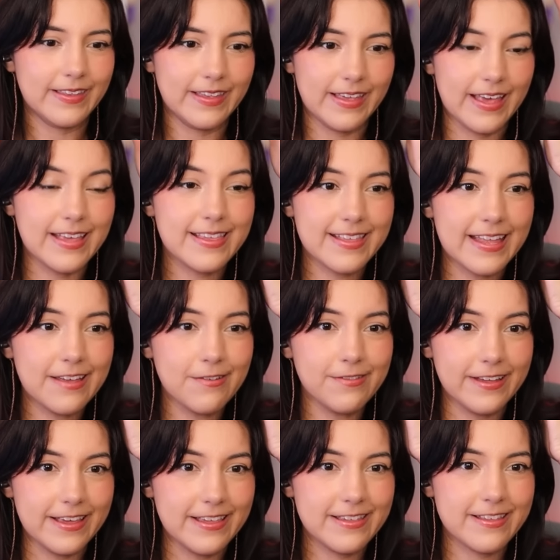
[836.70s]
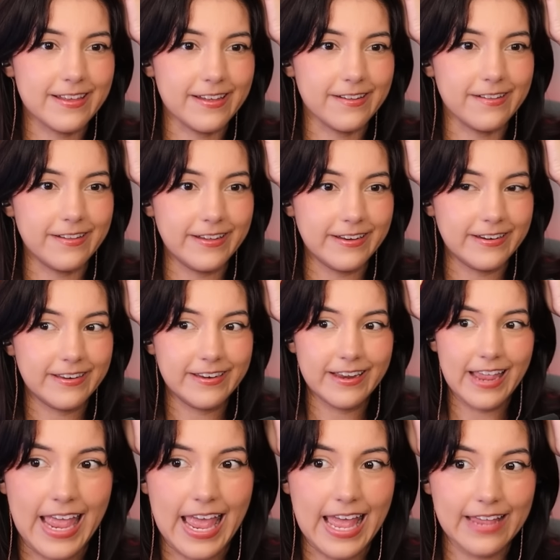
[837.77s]
His tingle is tingling.
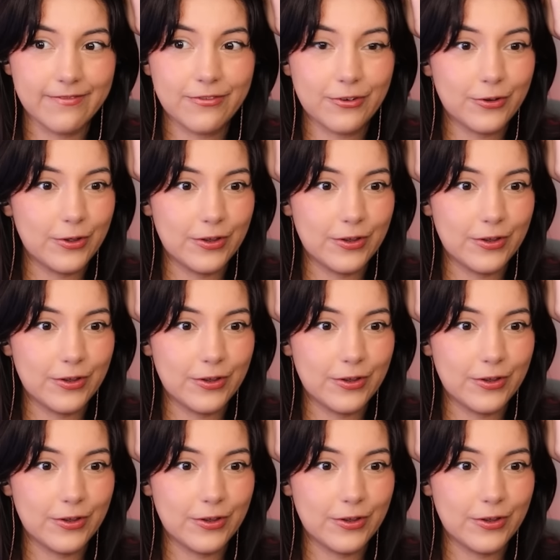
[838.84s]
And for a good